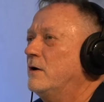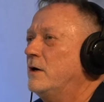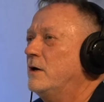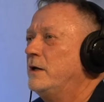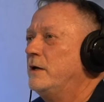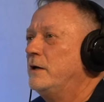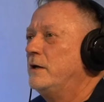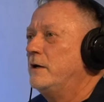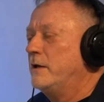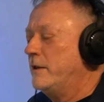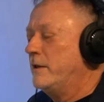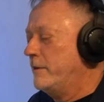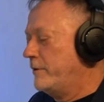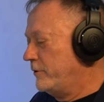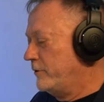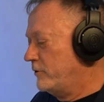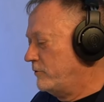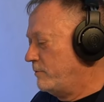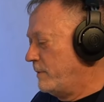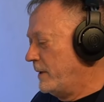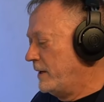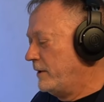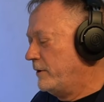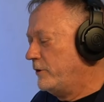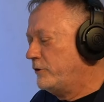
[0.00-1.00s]
know, and and
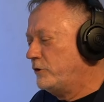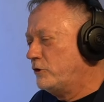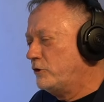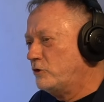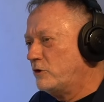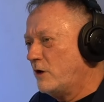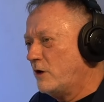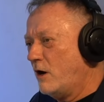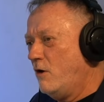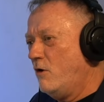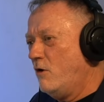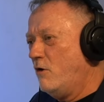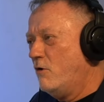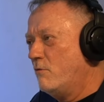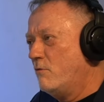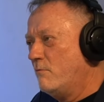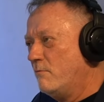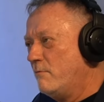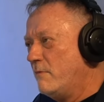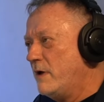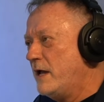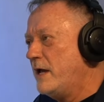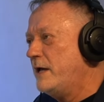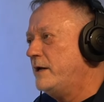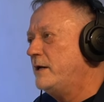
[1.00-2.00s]
there's been so
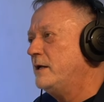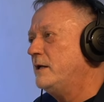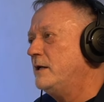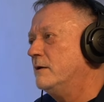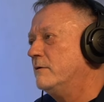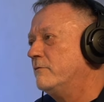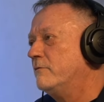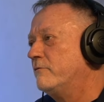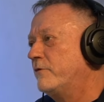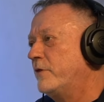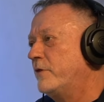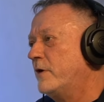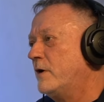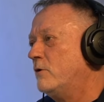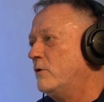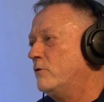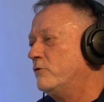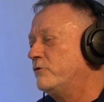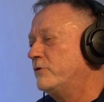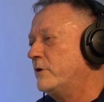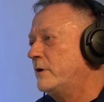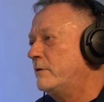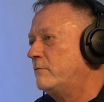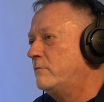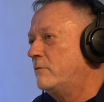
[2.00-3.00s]
many of
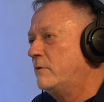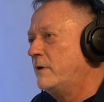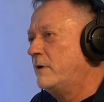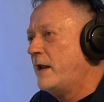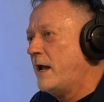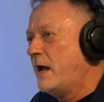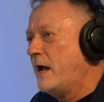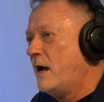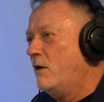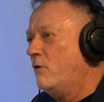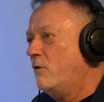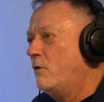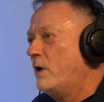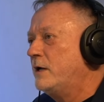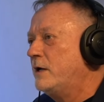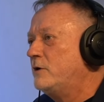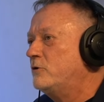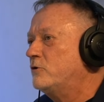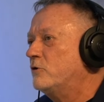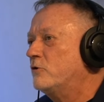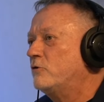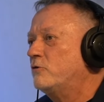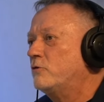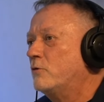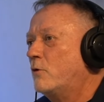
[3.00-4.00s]
those. Uh, now I
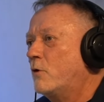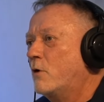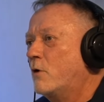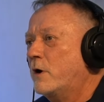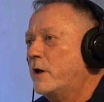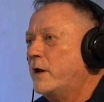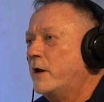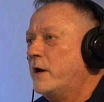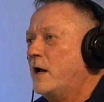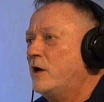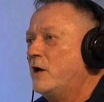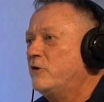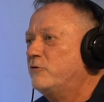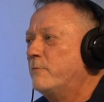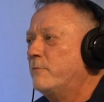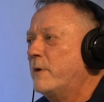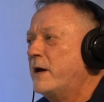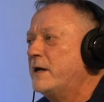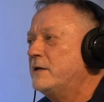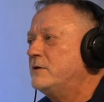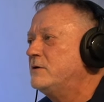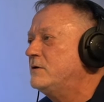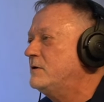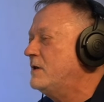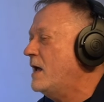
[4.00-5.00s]
just organize
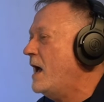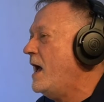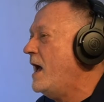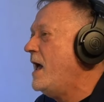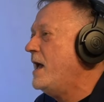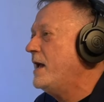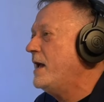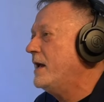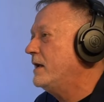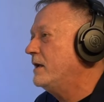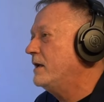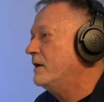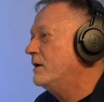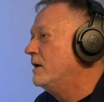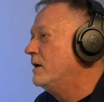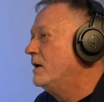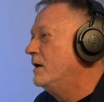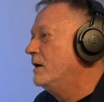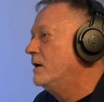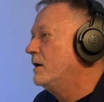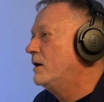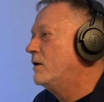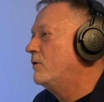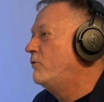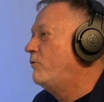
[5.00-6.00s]
my day
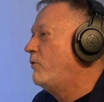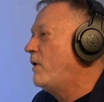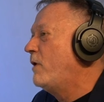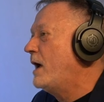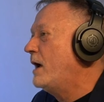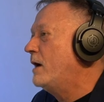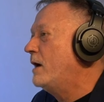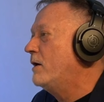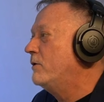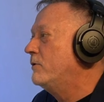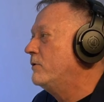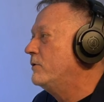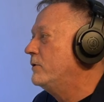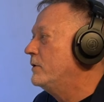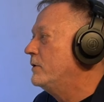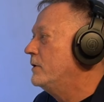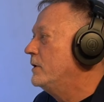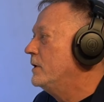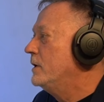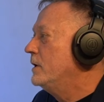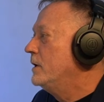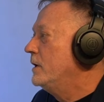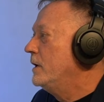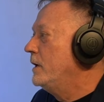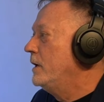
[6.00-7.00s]

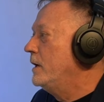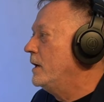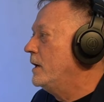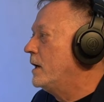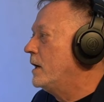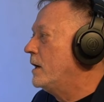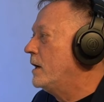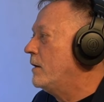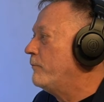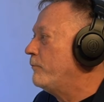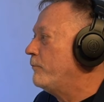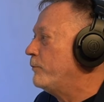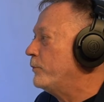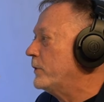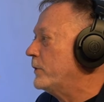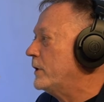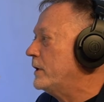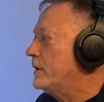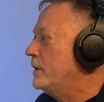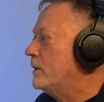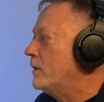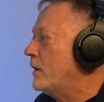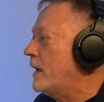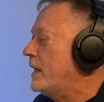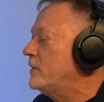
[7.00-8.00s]
around, uh, um,
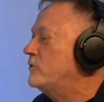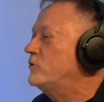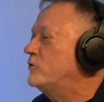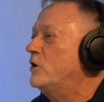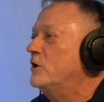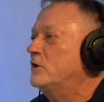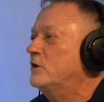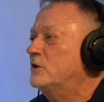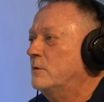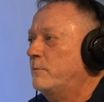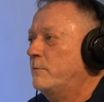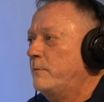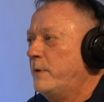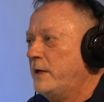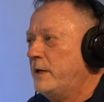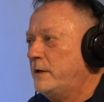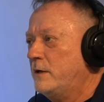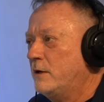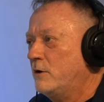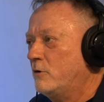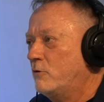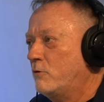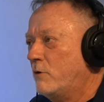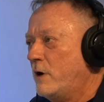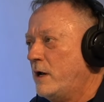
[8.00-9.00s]
you know,
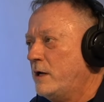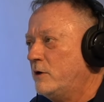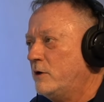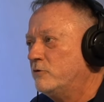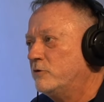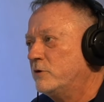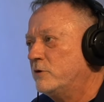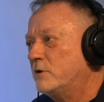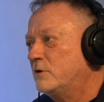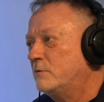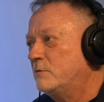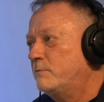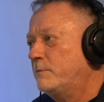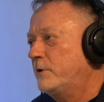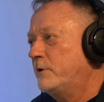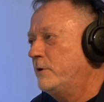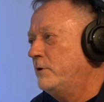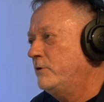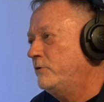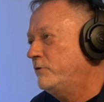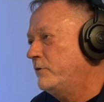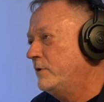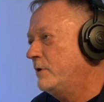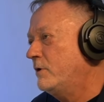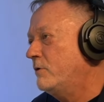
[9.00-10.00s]
anticipating grace,
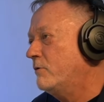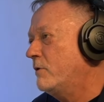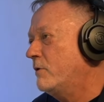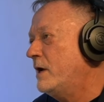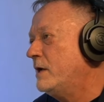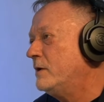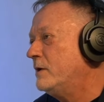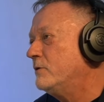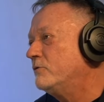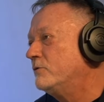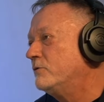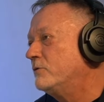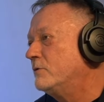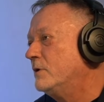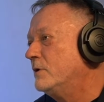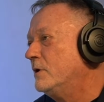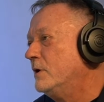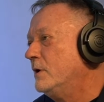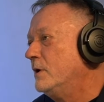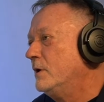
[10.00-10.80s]
experiencing grace.